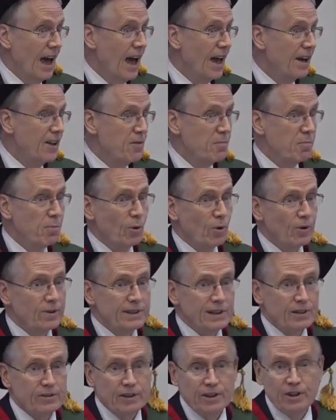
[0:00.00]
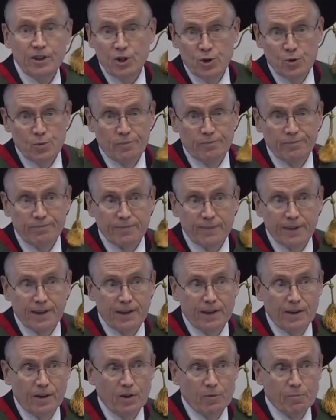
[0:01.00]
And it's brought it out in you,
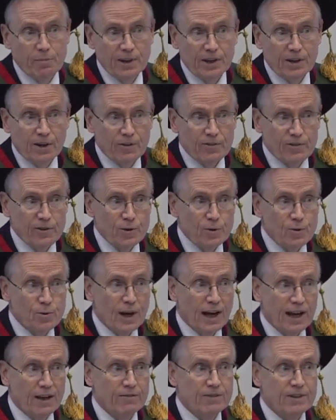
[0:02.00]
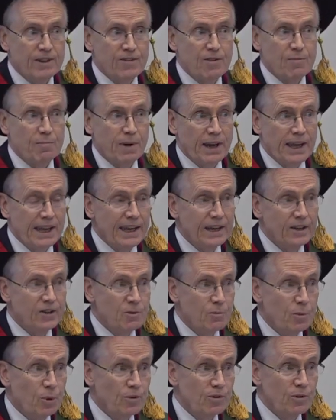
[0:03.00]
because you have displayed
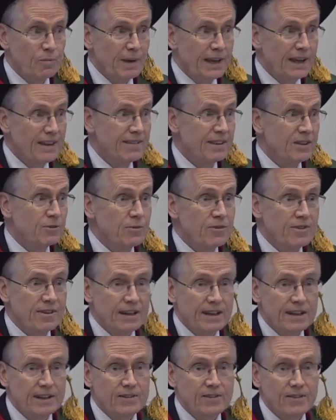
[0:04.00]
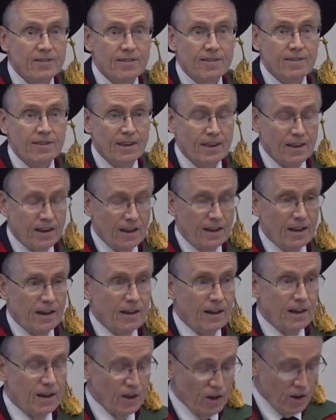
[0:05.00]
the most amazing resilience, uh,
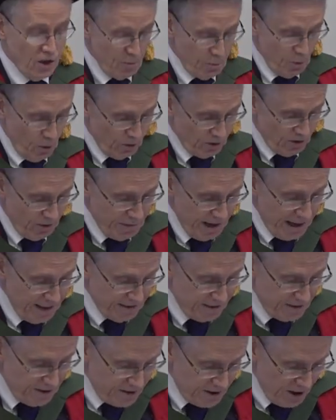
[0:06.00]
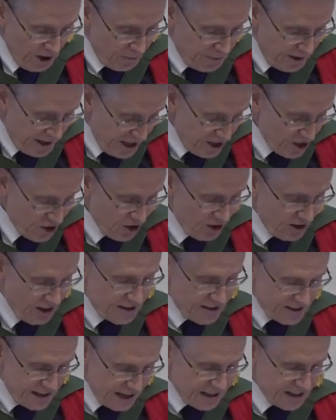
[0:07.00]
the most amazing determination
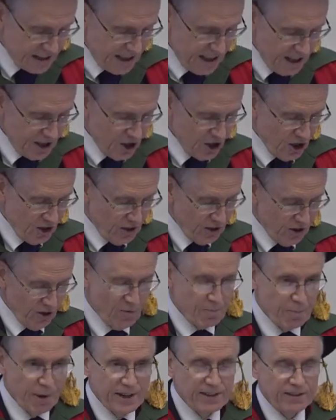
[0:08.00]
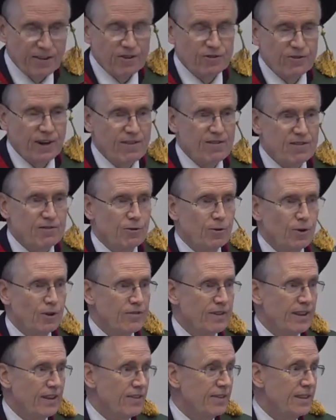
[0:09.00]
and dedication, despite the stress of all
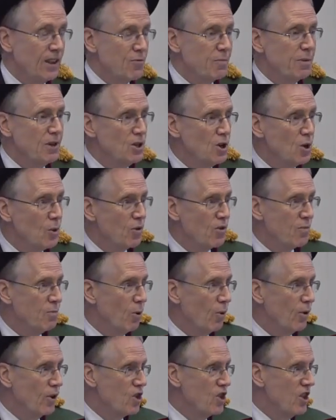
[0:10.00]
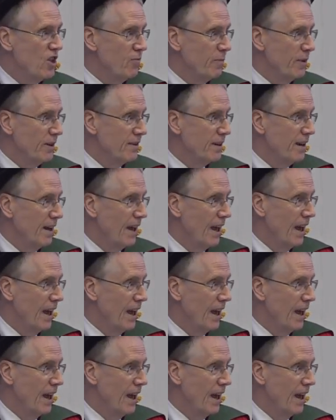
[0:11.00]
of this. And that's been no small achievement.